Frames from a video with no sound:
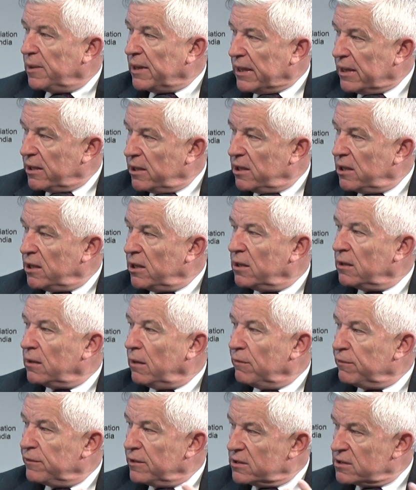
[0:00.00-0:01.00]
planning
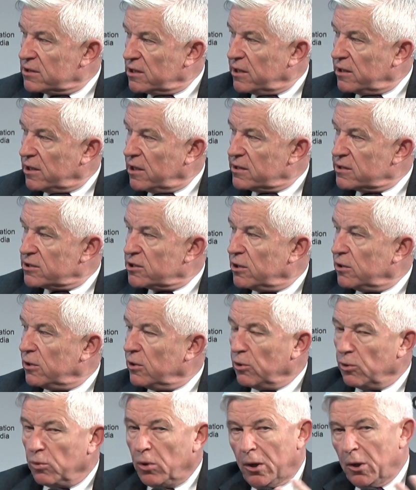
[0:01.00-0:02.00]
and things like that.
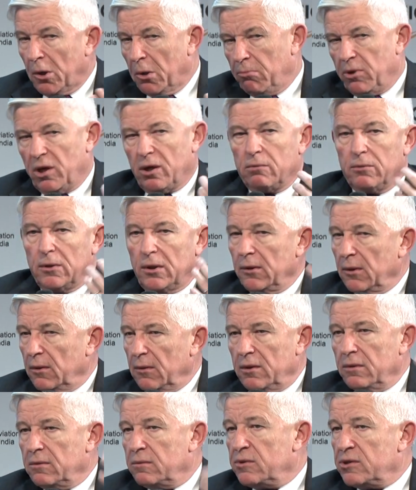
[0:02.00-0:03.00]
So,
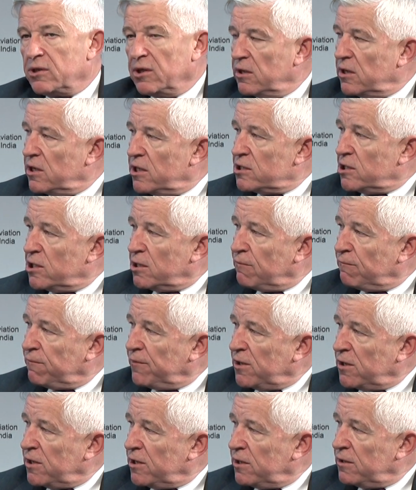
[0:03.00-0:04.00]
tonight I'm
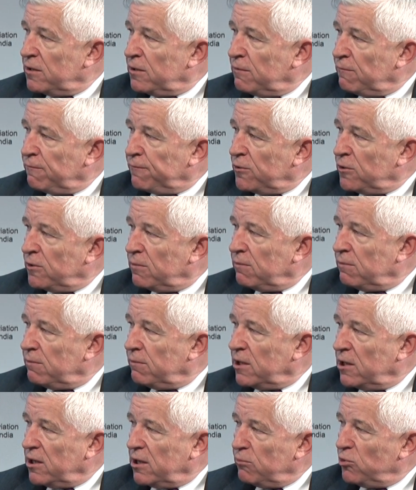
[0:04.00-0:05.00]
flying from
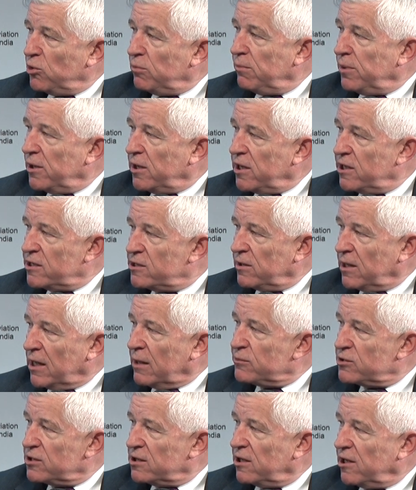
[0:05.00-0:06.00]
Mumbai to
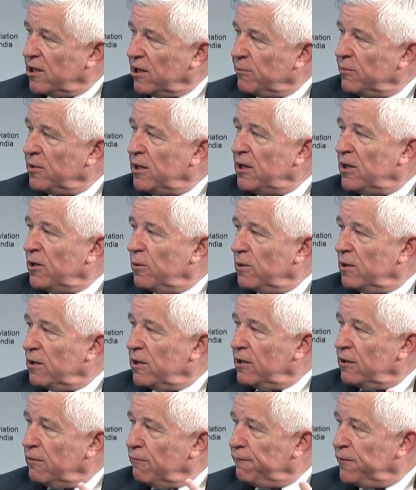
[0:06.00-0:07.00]
Amsterdam. Well,
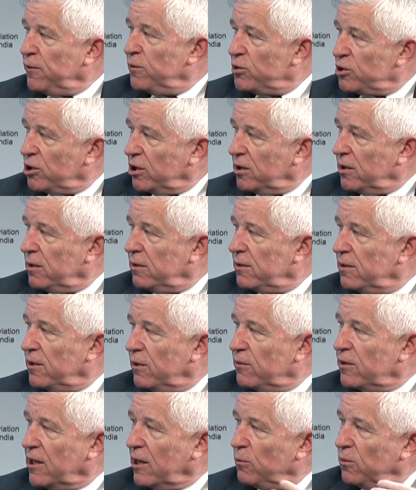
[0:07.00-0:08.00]
in the future,
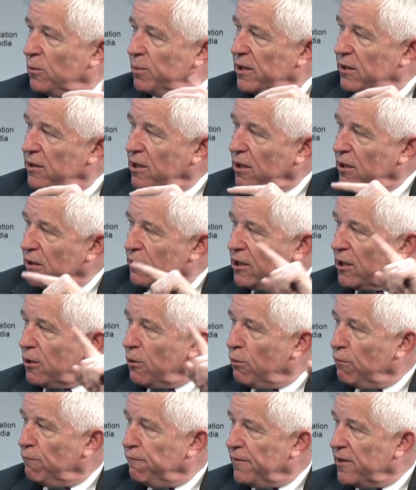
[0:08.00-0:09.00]
that will be that
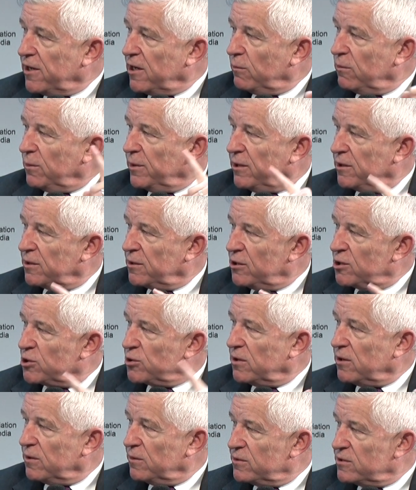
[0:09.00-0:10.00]
whole flight will be
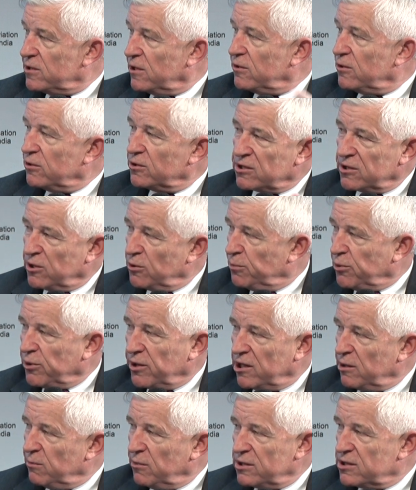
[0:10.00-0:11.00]
controlled. So there was no
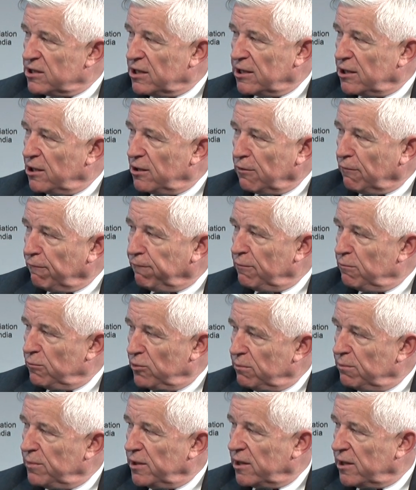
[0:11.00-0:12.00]
point in me taking off from
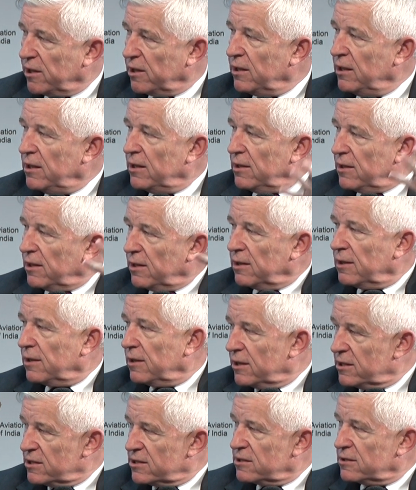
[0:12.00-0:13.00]
Mumbai
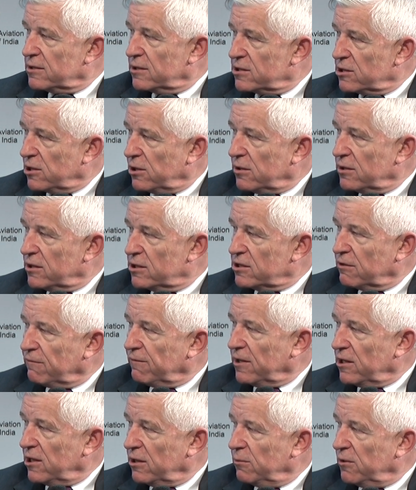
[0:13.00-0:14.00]
unless the slot is
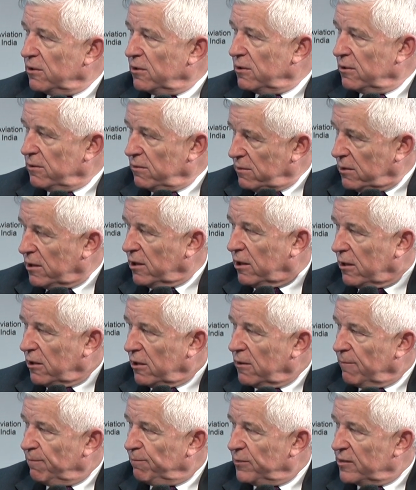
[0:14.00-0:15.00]
available
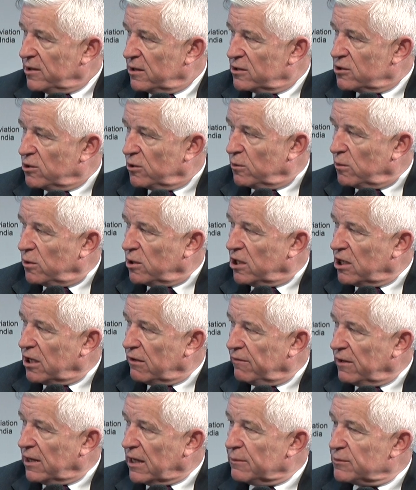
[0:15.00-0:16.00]
to arrive
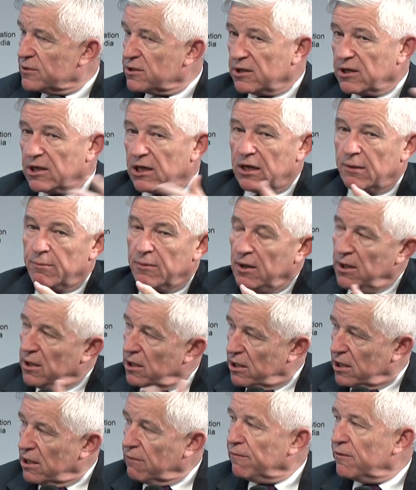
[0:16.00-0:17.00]
in Amsterdam
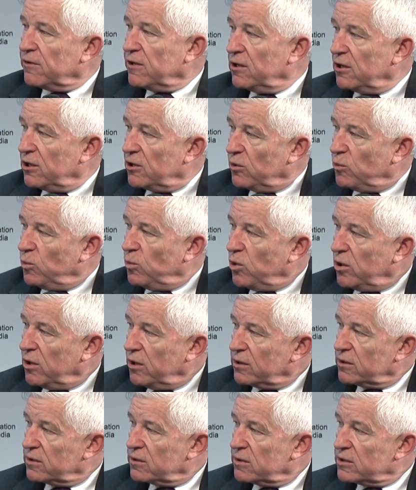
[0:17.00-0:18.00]
and everything can
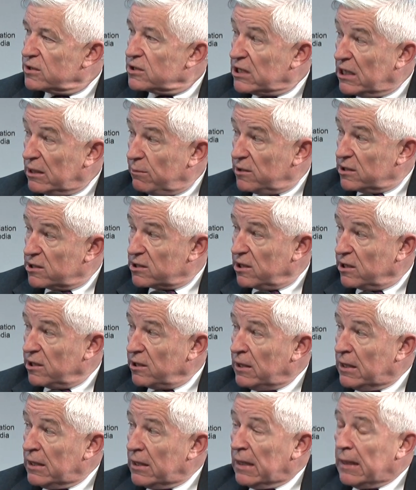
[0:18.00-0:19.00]
work seamlessly.
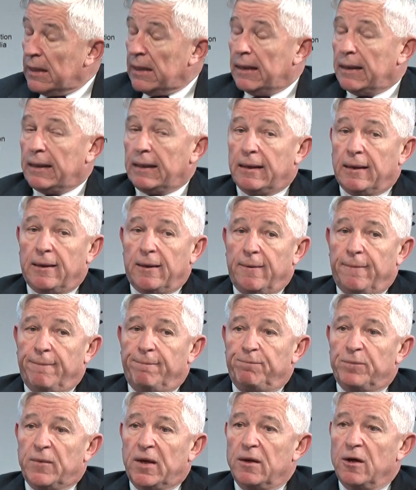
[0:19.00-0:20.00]

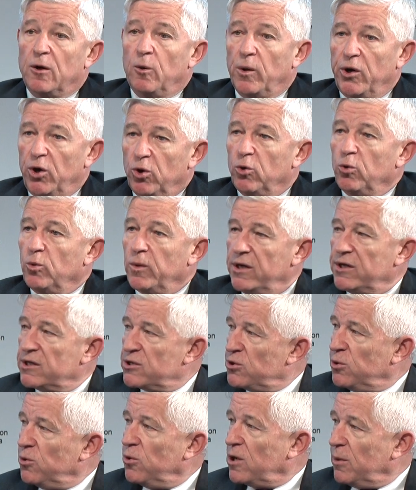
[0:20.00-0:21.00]
We always
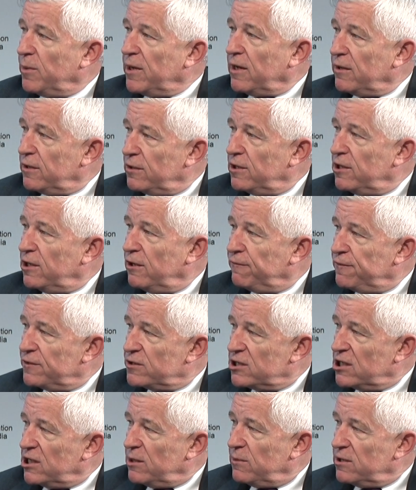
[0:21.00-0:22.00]
talk about the need for
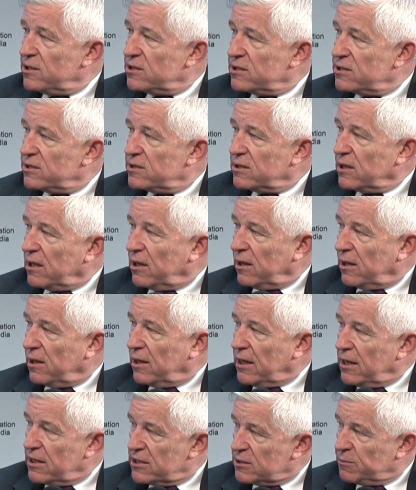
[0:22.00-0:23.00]
seamless
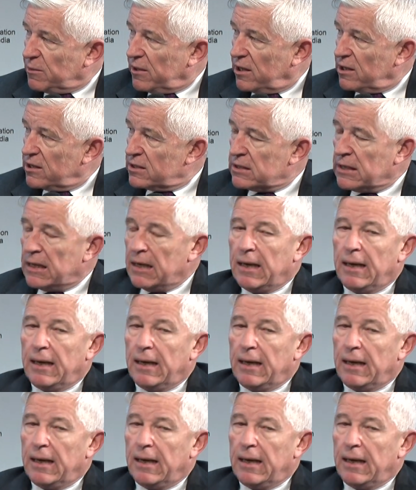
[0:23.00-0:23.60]
airspace.